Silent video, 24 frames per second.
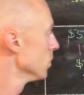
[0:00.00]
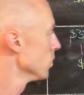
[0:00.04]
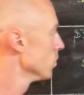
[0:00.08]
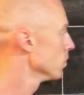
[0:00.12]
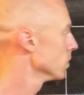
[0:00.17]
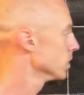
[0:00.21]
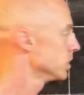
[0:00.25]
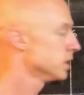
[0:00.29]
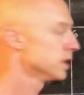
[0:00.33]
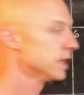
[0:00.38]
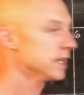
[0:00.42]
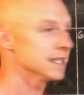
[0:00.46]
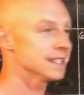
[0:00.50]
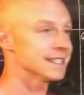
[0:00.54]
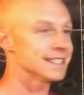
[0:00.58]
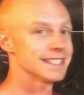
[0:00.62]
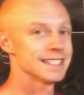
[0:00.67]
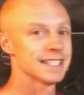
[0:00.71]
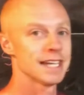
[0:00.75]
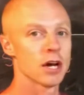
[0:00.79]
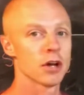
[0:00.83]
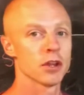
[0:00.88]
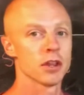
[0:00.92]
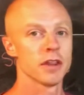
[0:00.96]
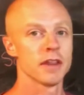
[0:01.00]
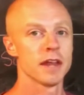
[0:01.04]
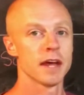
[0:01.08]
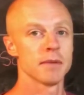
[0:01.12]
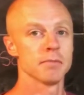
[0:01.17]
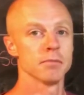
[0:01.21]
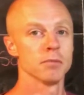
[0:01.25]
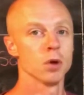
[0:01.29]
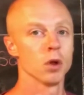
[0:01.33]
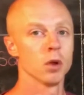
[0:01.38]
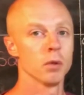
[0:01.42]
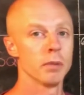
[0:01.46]
Once you get south of
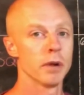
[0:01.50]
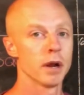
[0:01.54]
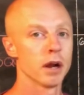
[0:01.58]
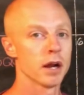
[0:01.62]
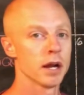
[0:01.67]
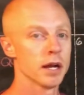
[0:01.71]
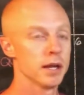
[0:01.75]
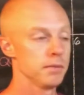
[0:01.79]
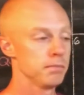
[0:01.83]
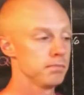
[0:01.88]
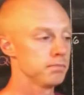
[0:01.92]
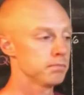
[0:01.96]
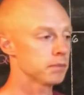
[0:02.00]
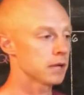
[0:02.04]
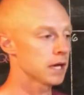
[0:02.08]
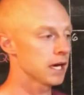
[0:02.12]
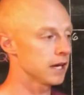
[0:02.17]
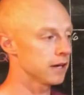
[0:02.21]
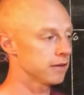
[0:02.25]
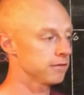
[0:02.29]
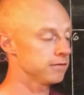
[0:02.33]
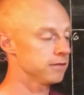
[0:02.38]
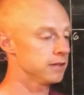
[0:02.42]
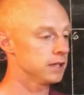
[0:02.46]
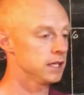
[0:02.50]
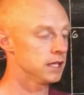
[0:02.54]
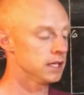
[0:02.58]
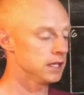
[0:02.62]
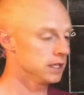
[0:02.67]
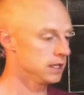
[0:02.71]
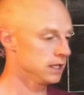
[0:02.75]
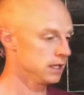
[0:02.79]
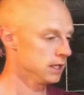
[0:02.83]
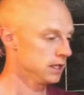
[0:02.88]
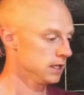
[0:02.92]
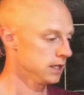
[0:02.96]
that Mulberry kind of
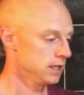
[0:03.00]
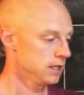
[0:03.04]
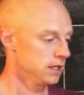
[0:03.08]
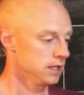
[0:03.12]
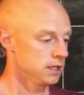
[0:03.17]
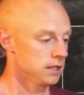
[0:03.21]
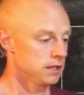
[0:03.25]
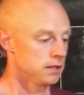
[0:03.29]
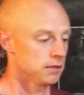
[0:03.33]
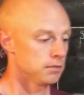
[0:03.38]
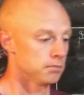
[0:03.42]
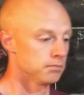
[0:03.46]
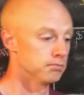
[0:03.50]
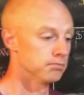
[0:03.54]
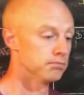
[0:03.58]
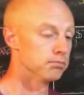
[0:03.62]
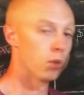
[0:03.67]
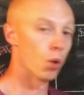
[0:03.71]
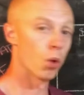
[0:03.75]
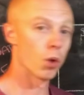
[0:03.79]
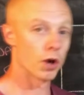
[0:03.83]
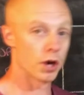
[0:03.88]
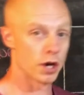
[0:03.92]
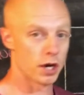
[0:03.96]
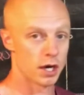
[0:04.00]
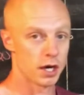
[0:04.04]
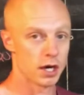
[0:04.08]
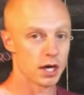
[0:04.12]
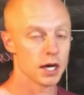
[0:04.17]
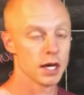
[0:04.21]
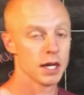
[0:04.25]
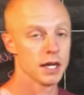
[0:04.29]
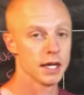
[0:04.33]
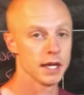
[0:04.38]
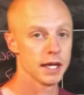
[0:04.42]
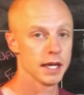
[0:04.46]
border,
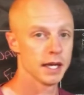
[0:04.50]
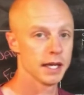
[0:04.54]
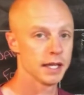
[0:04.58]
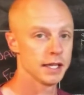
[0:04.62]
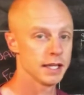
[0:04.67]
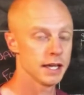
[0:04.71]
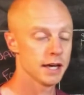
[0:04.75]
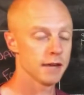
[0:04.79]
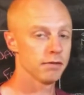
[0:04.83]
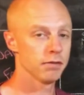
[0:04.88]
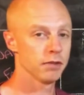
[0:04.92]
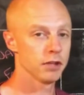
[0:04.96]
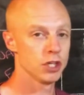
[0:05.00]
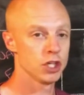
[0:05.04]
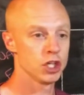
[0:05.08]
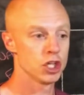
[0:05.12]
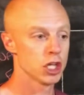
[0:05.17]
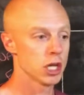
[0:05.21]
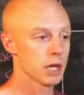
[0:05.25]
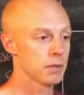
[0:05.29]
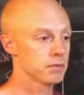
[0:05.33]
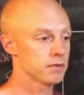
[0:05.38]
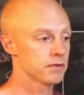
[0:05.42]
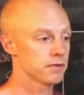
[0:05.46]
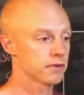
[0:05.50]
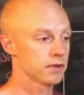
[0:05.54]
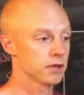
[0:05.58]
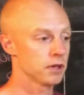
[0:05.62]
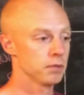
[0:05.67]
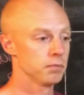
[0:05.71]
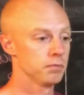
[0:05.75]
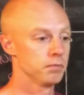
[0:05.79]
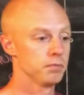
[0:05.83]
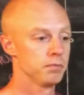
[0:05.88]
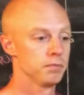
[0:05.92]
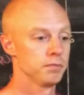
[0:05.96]
it definitely jumps
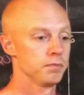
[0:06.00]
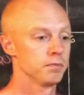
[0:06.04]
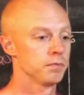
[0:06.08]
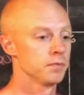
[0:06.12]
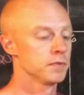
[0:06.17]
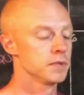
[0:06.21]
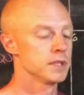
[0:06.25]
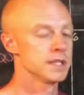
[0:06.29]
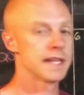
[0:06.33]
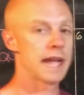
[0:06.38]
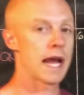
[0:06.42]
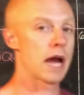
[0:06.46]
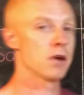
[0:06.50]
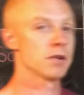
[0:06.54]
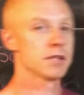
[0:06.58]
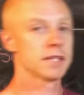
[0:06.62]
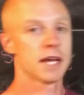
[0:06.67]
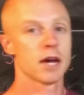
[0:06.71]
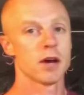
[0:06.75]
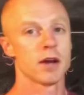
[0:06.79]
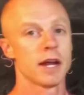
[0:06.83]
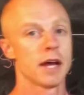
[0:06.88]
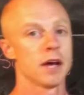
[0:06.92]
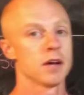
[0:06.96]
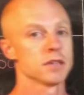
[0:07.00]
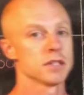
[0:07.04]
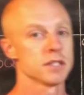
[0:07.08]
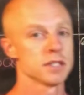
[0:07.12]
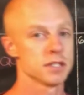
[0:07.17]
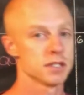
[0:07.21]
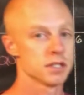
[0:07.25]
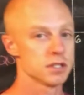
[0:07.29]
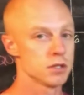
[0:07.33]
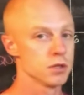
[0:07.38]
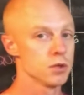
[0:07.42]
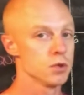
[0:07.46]
from downtown
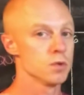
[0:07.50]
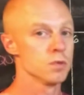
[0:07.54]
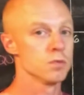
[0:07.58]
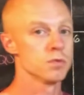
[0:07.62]
houses to